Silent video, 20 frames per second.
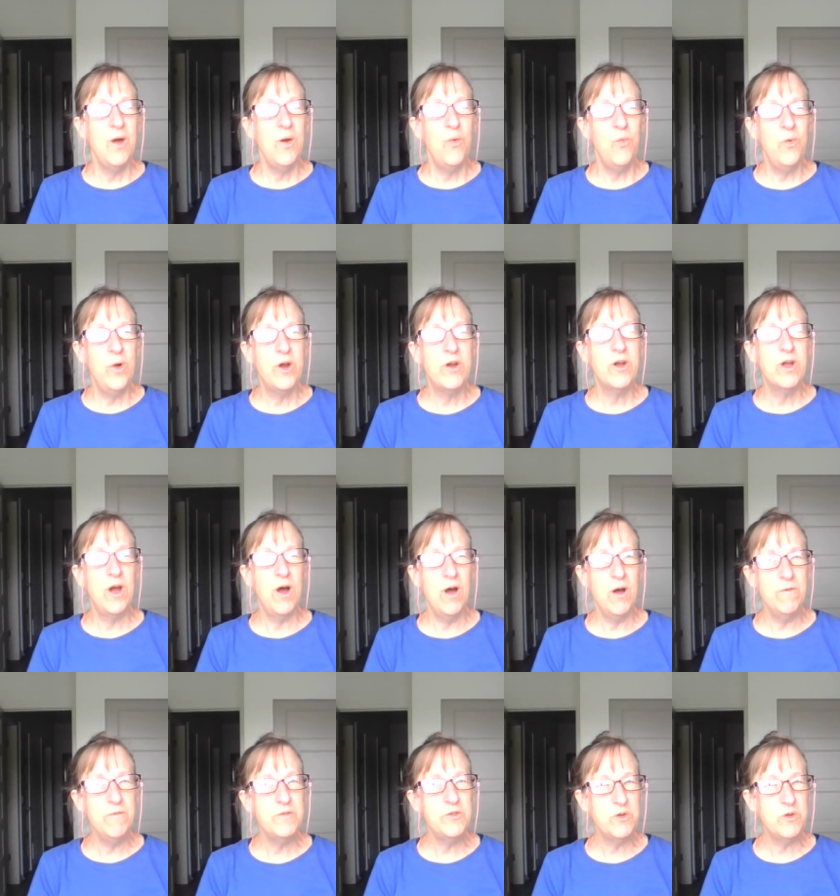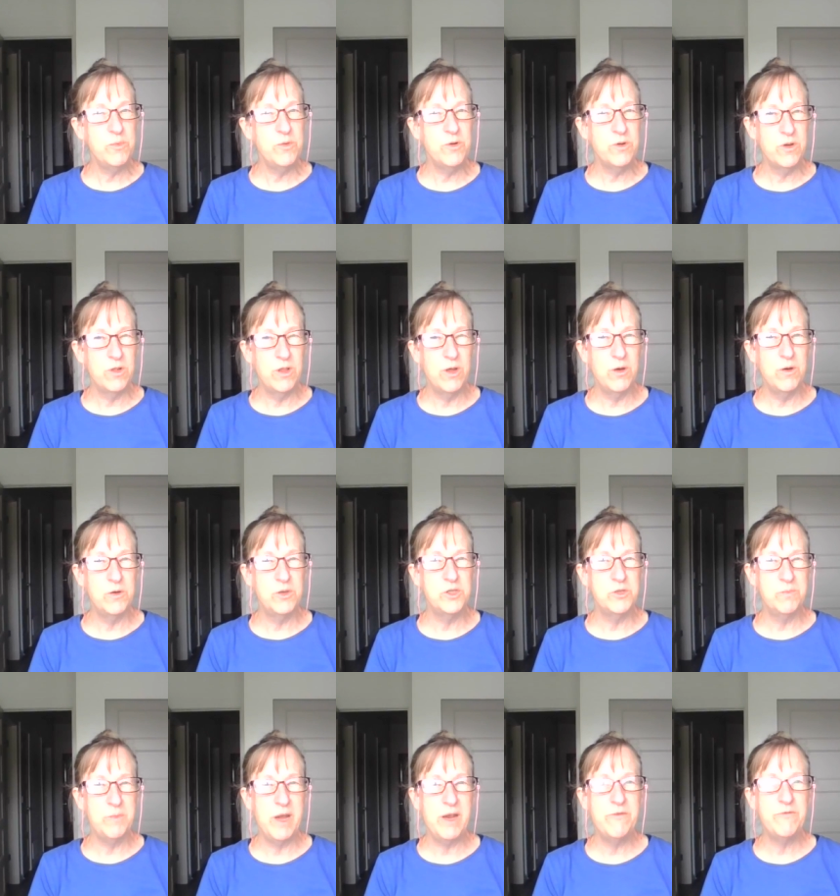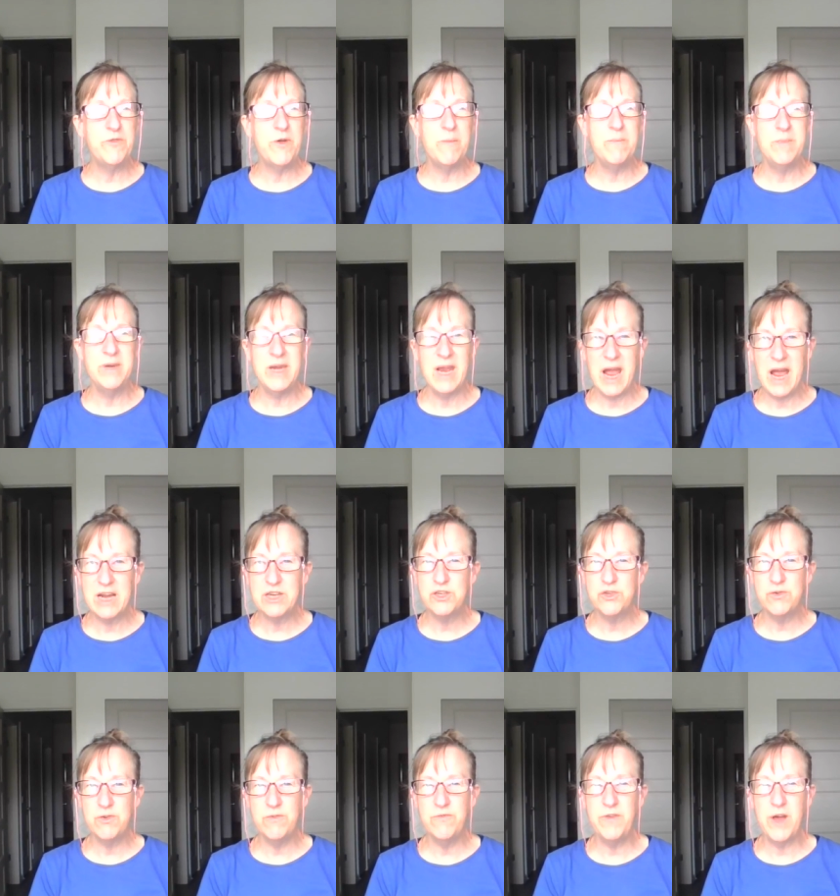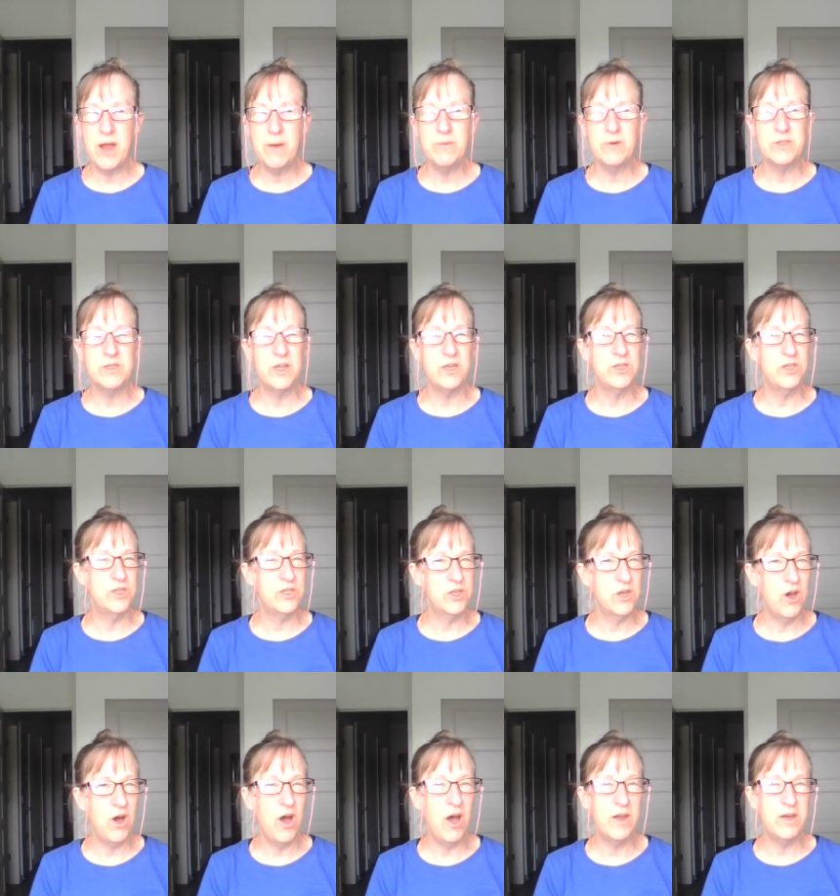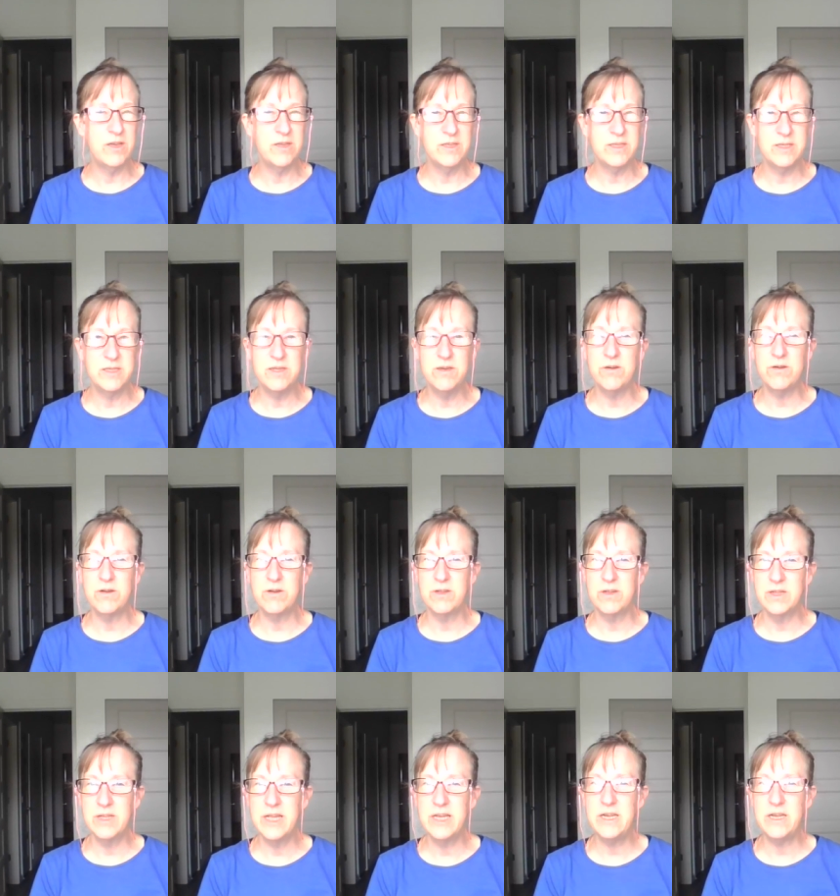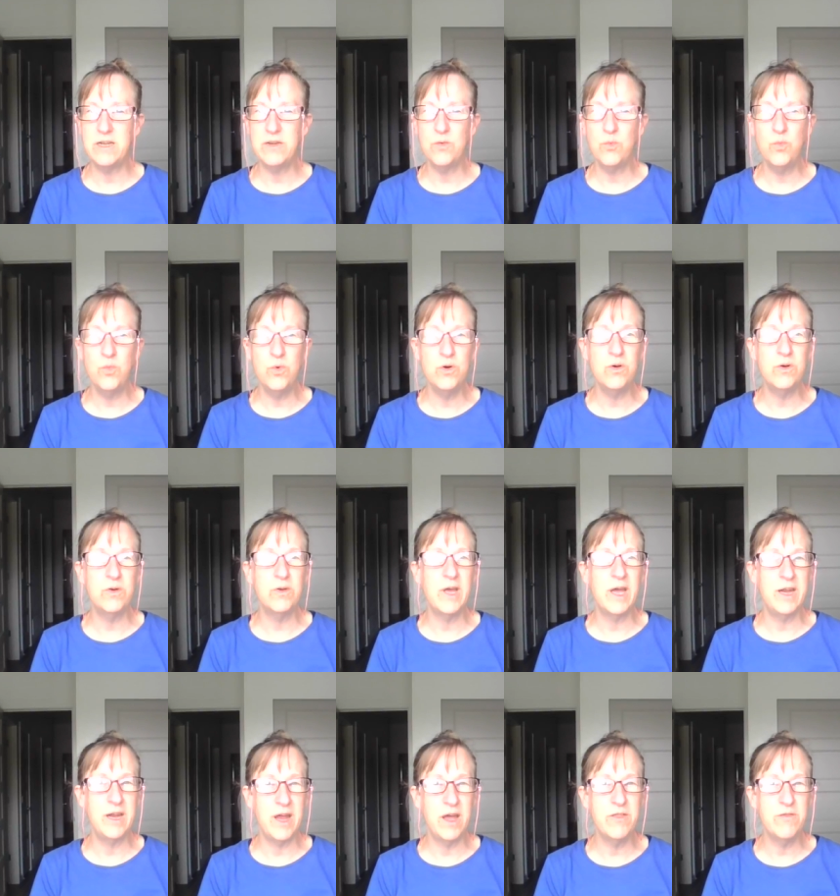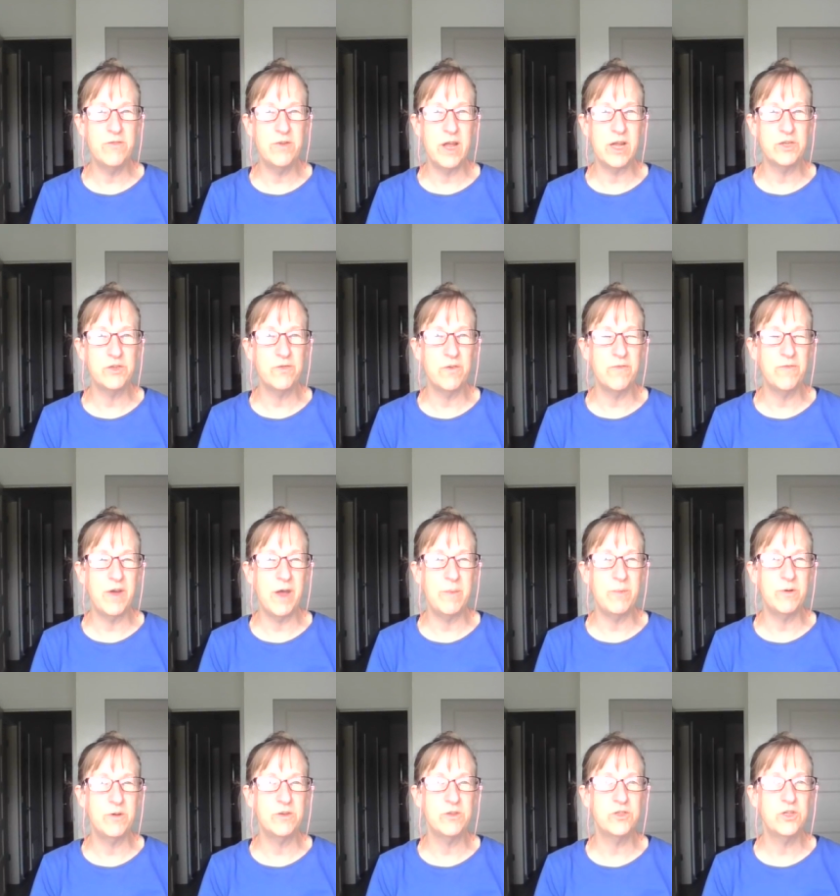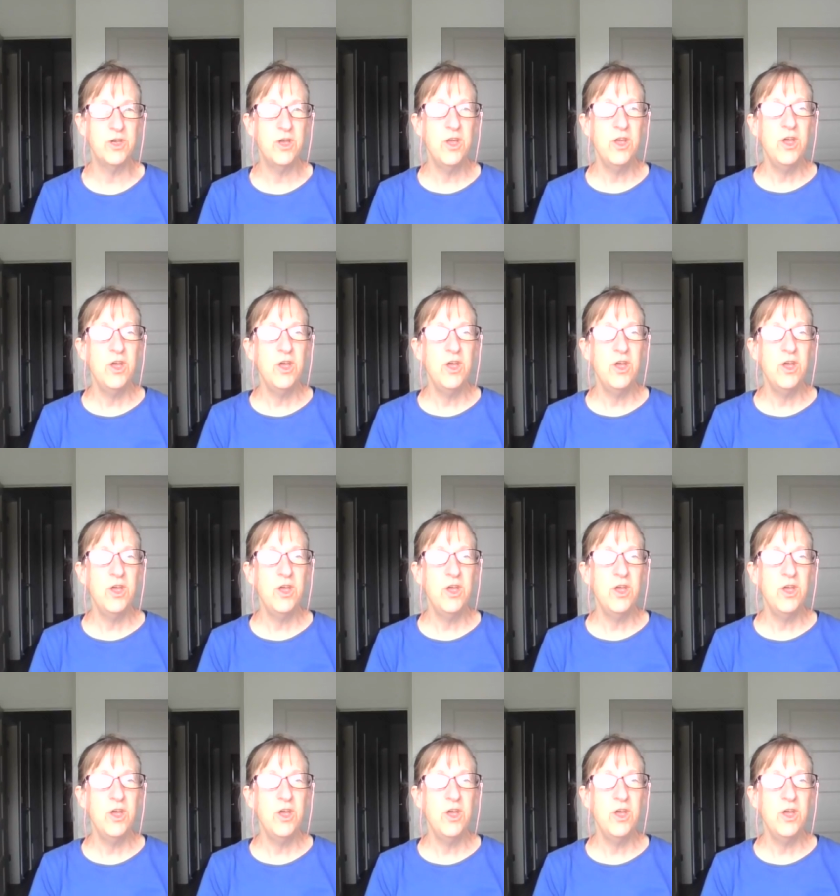Wear comfortable clothes made from natural fibers such as cotton, silk, linen, wool, and other natural fibers.